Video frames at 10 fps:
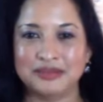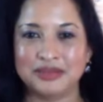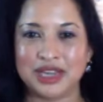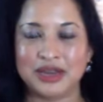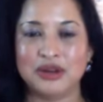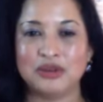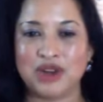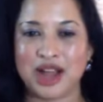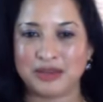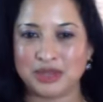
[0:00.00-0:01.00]
and
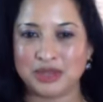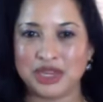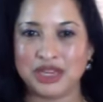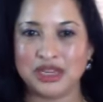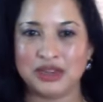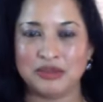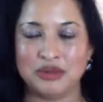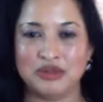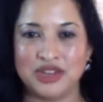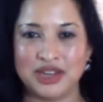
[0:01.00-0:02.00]
perhaps being
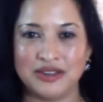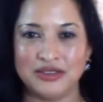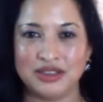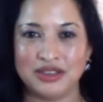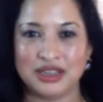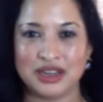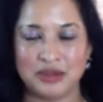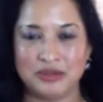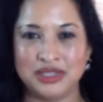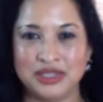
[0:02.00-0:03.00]
approved of
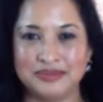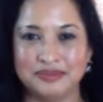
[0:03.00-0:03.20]
comes.